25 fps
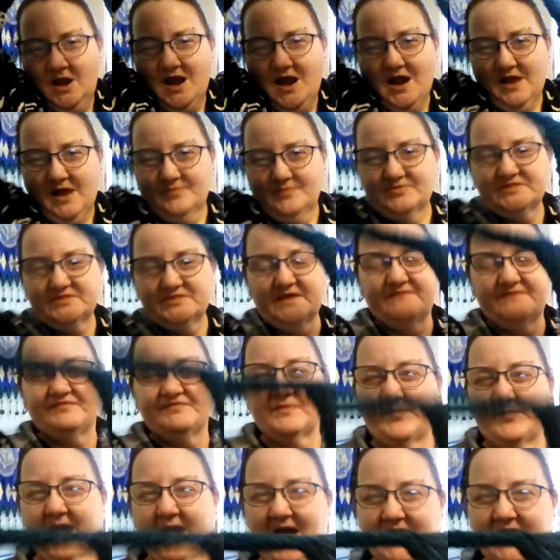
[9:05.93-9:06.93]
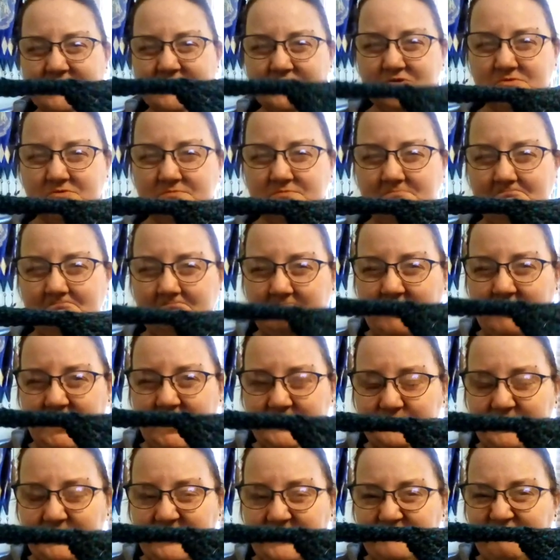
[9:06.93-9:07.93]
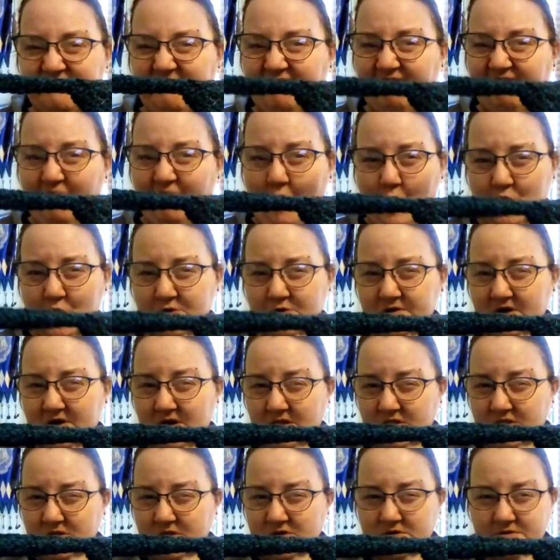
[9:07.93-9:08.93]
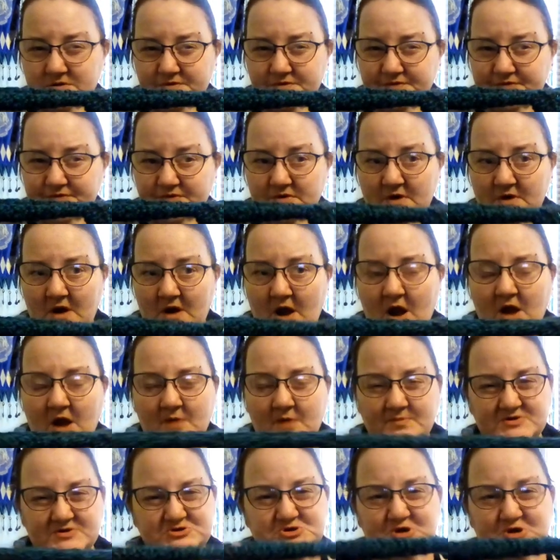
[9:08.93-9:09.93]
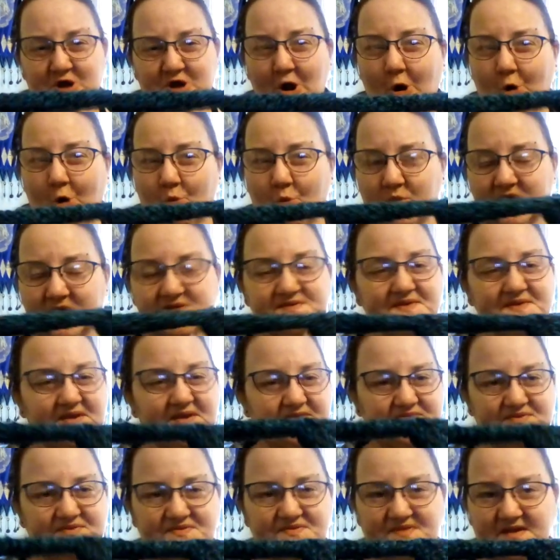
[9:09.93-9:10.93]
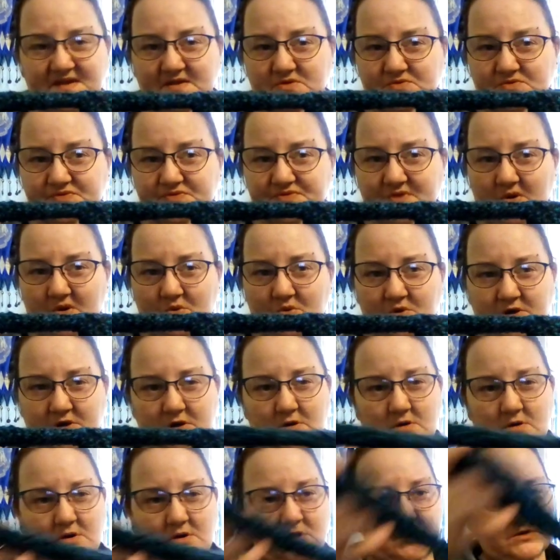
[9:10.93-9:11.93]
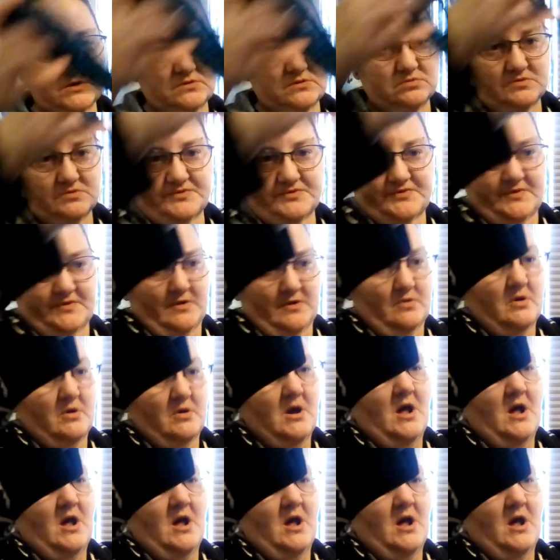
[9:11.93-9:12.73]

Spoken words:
I believe the pattern might be $4, but she always has sales going on. So